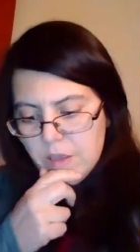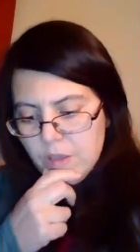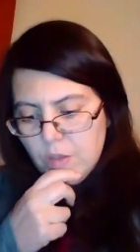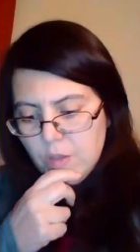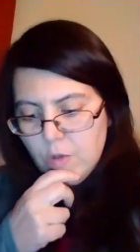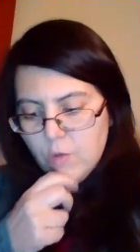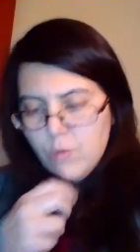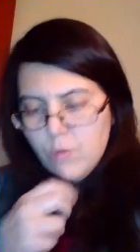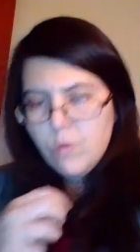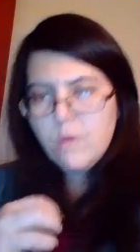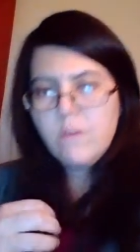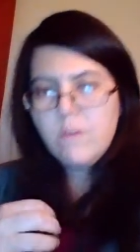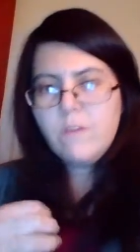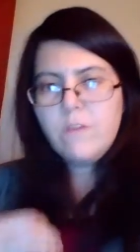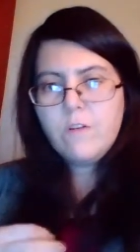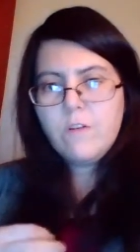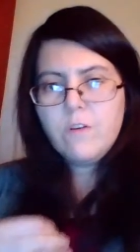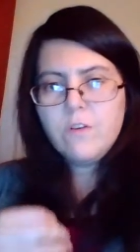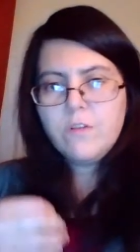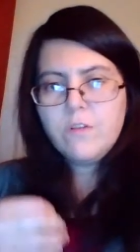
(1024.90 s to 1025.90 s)
you
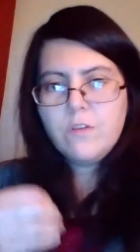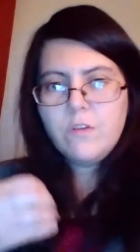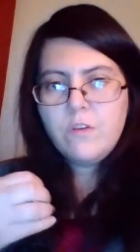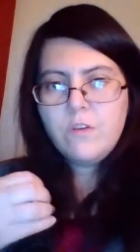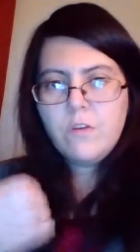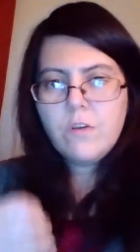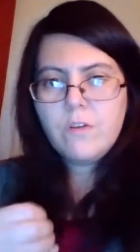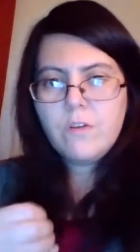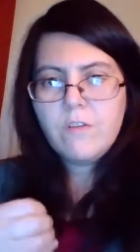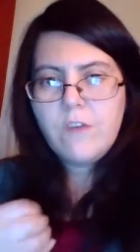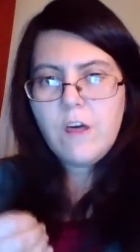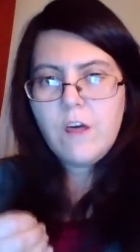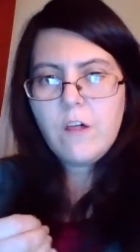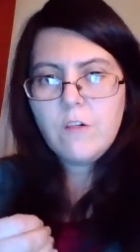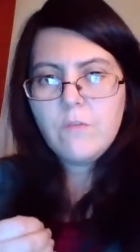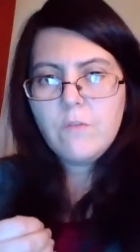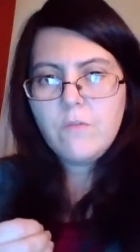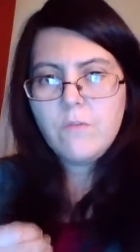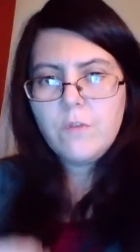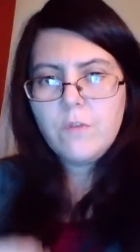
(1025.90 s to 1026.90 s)
assert
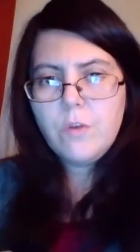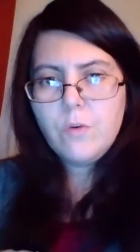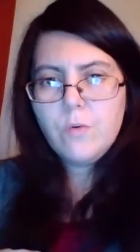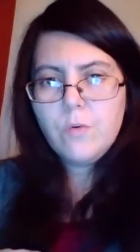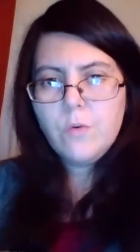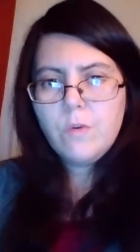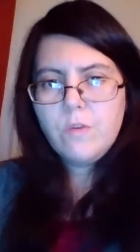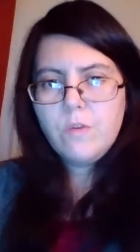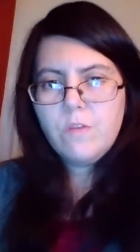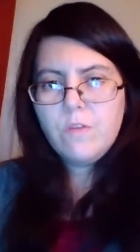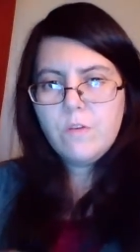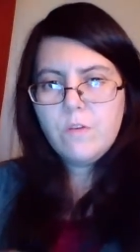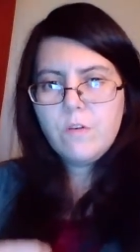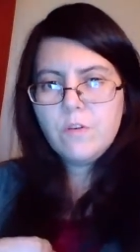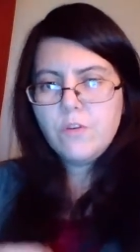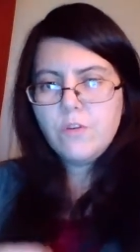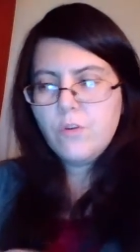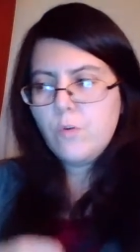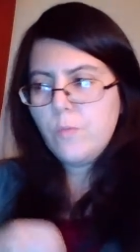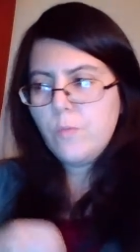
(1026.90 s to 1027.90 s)
yourself, you
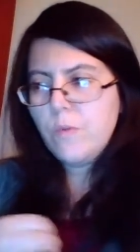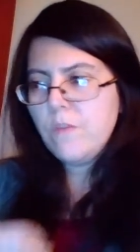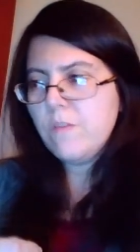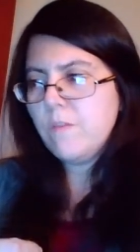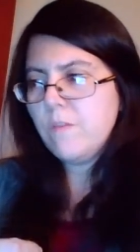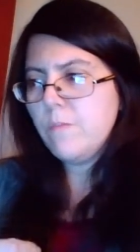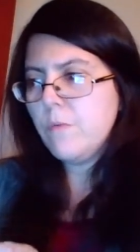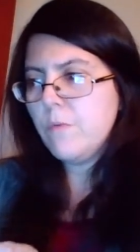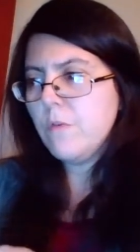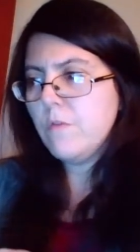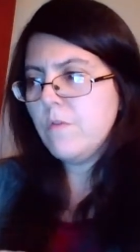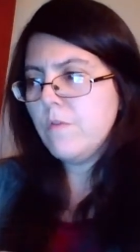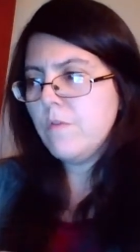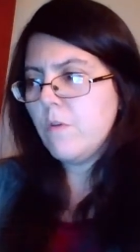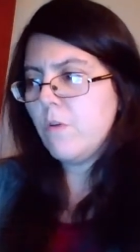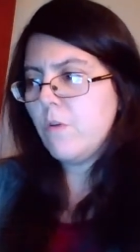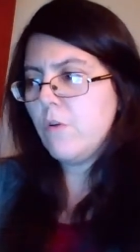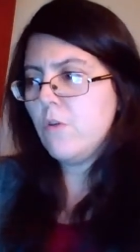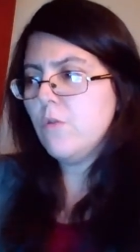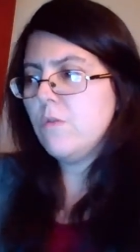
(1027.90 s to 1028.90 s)
assert your principles,
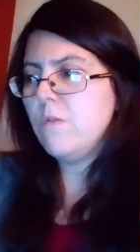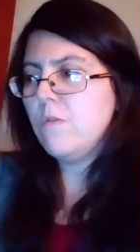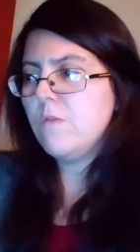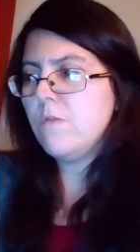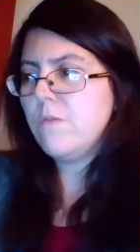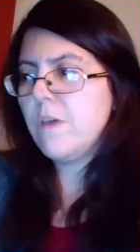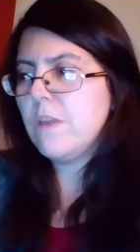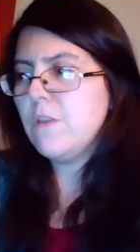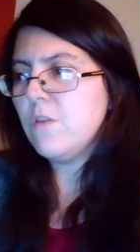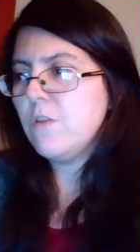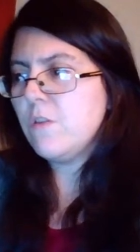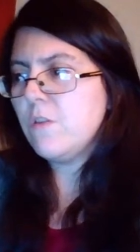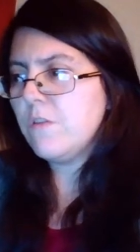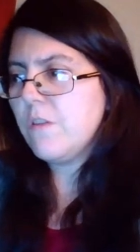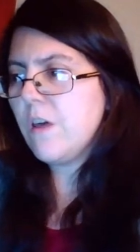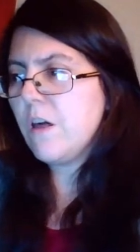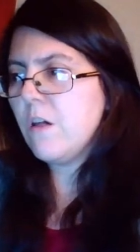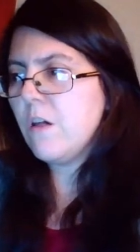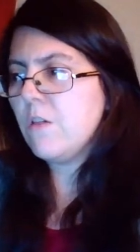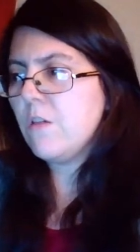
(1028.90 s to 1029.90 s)
or you defend
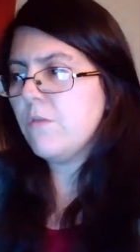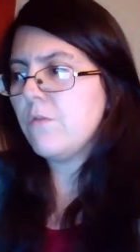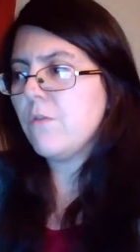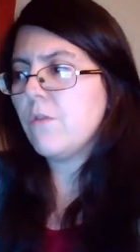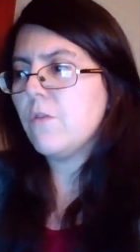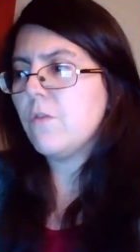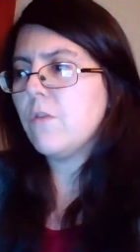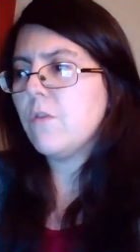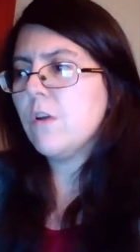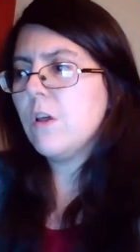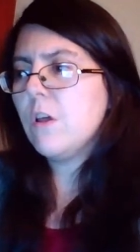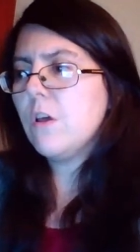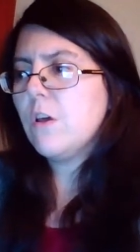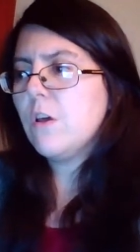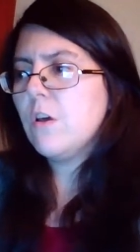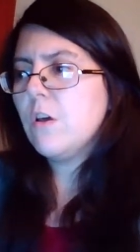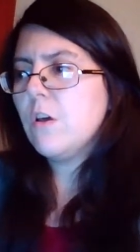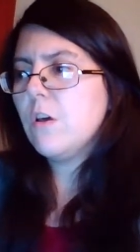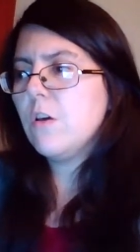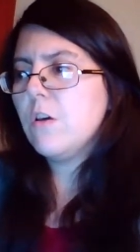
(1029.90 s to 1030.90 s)
yourself, or
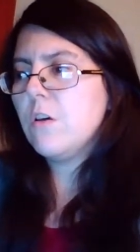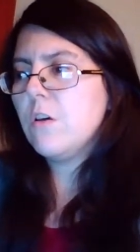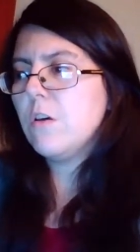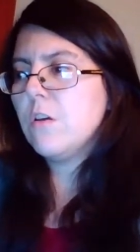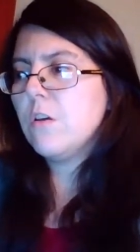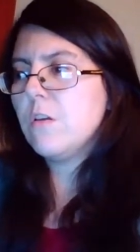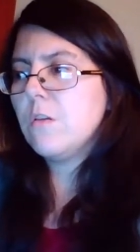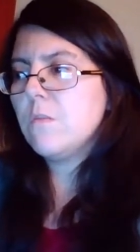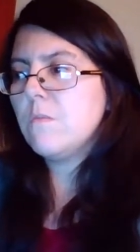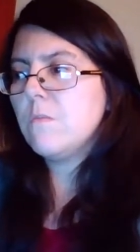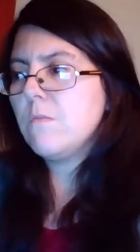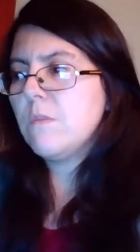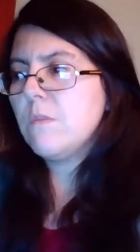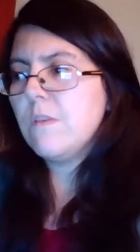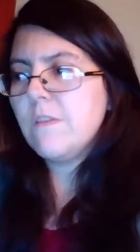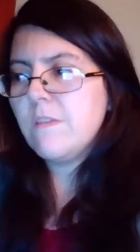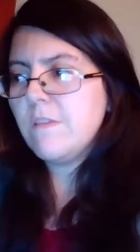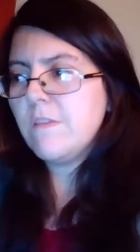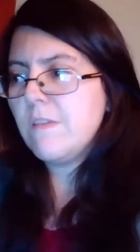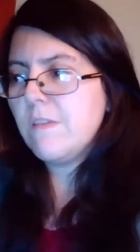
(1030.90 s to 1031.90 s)

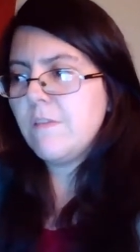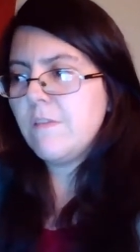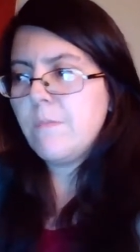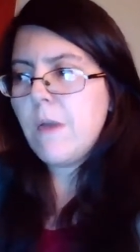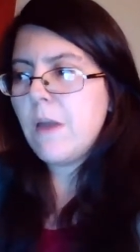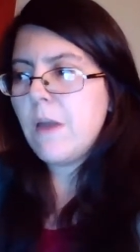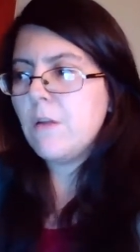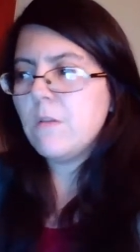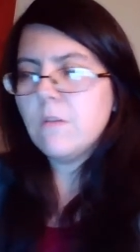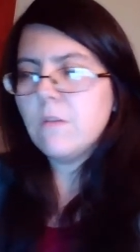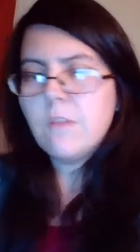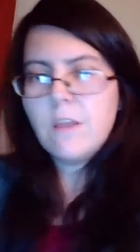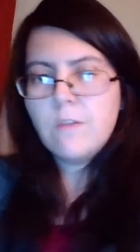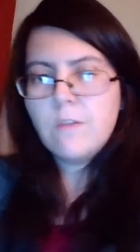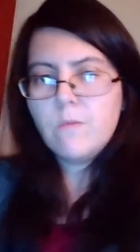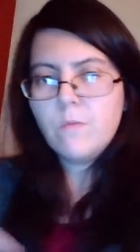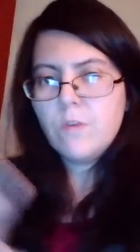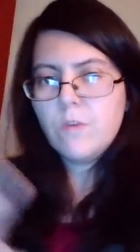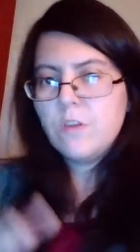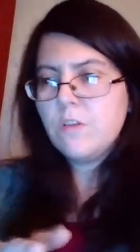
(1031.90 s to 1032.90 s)
this battle
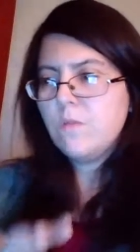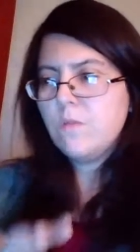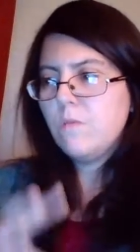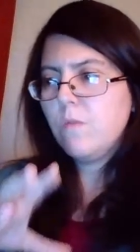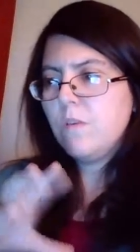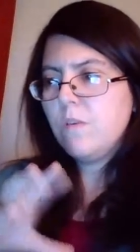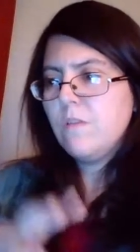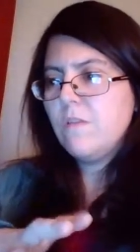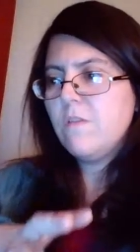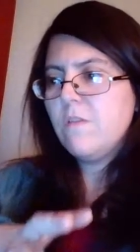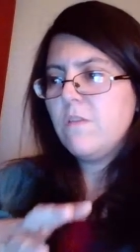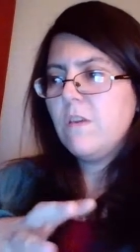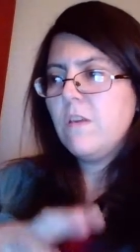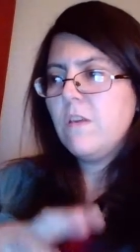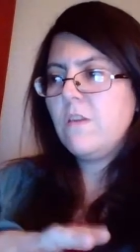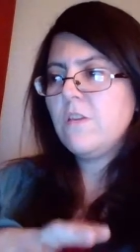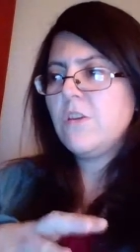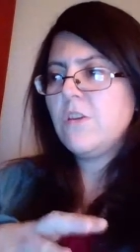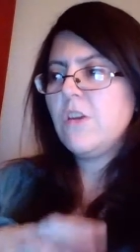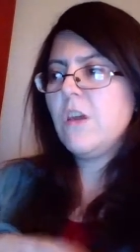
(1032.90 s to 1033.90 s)
which was
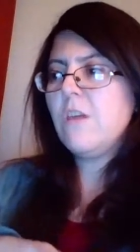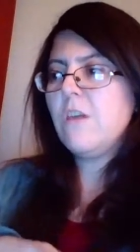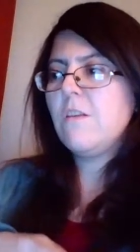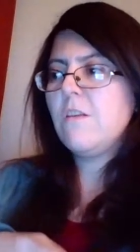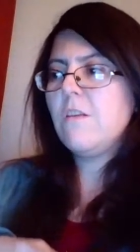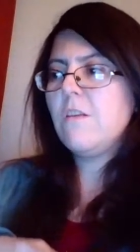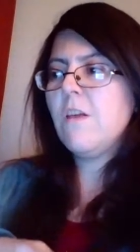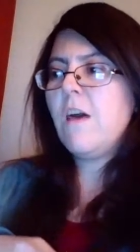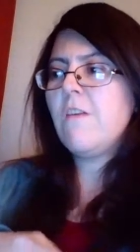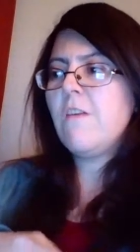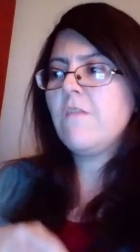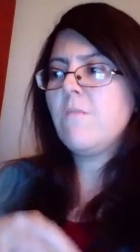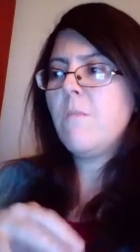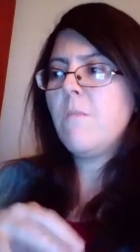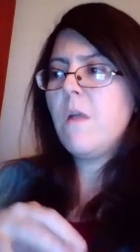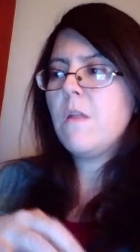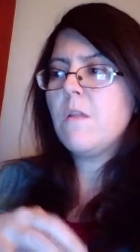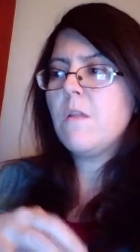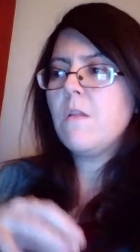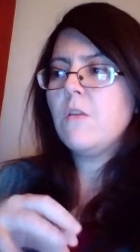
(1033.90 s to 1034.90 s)
initiated last
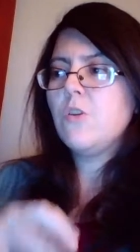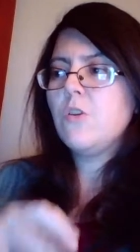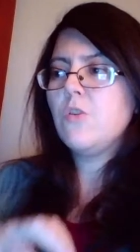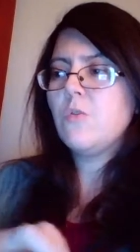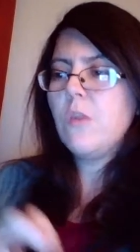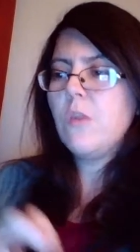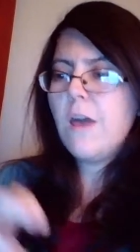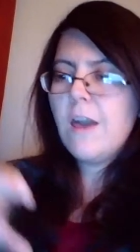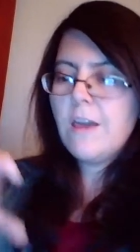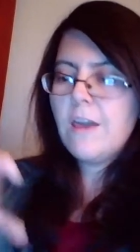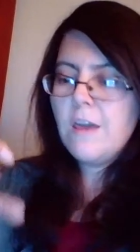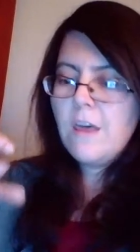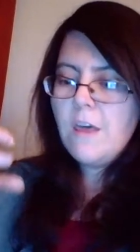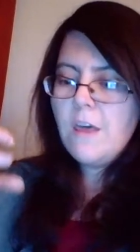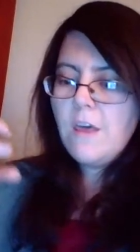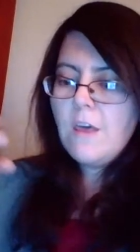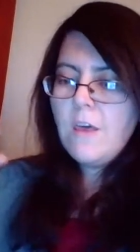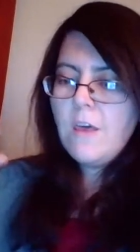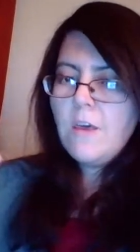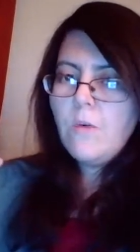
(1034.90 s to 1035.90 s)
month in July
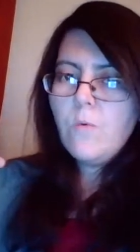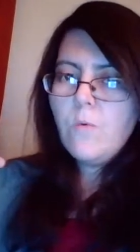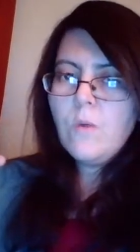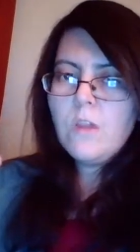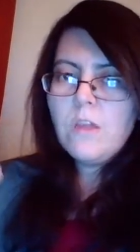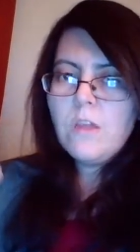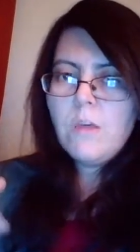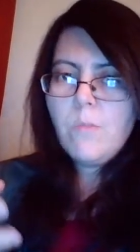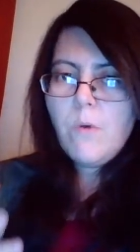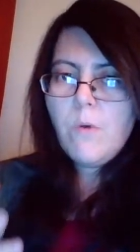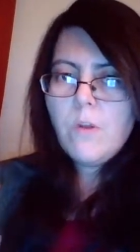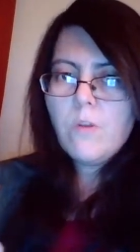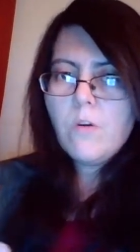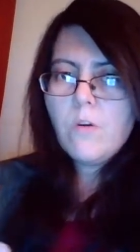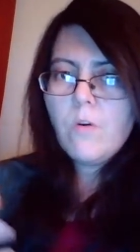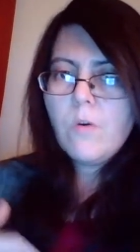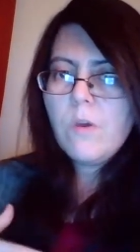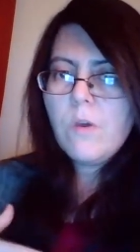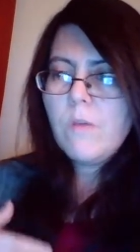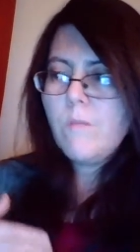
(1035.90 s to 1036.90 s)
will keep on
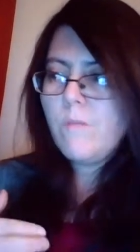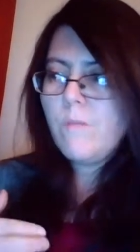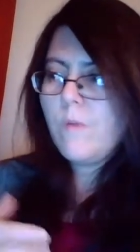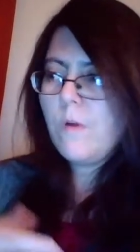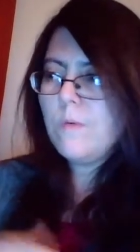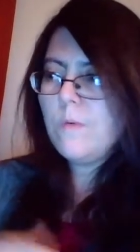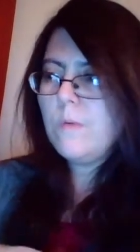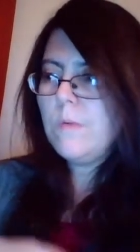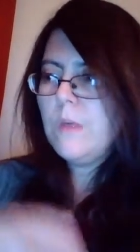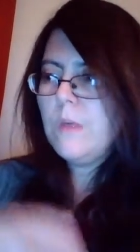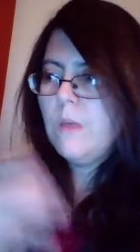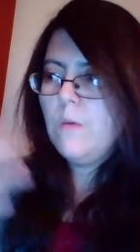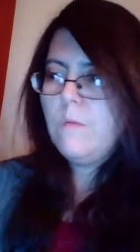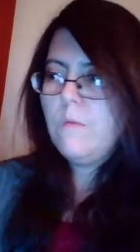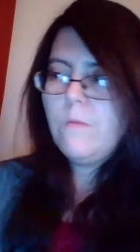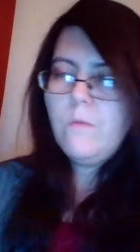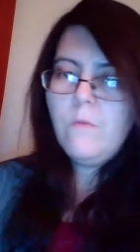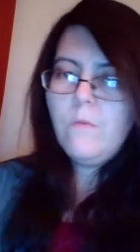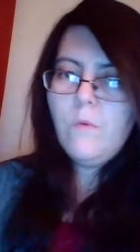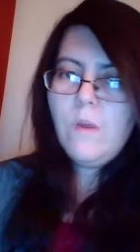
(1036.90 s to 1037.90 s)
going probably
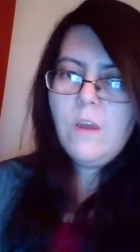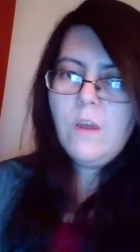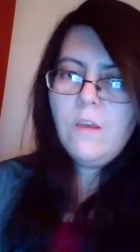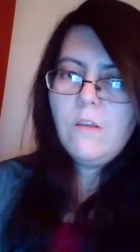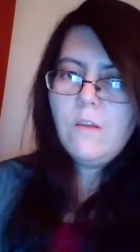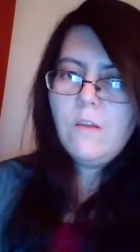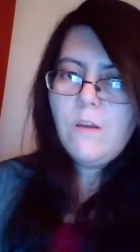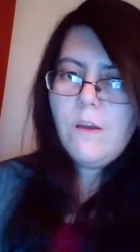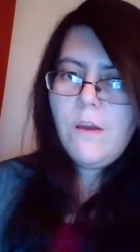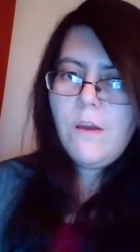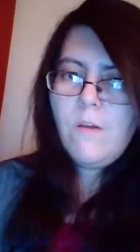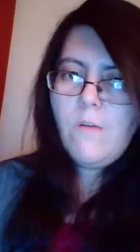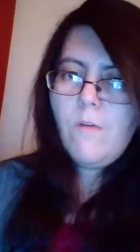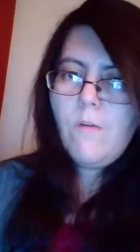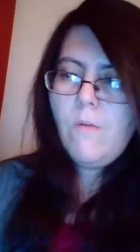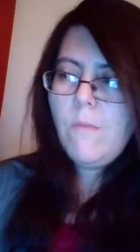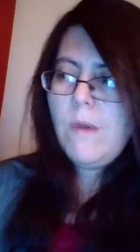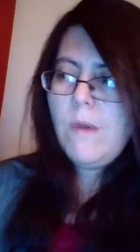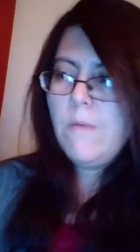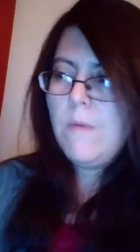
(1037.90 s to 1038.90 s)
during, I don't
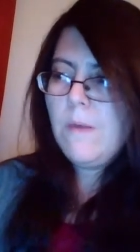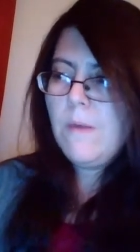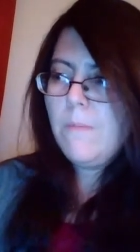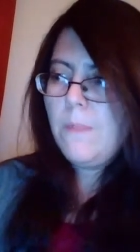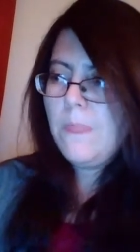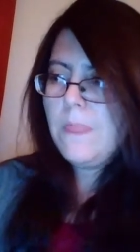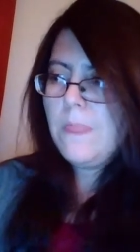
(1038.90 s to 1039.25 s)
know, maybe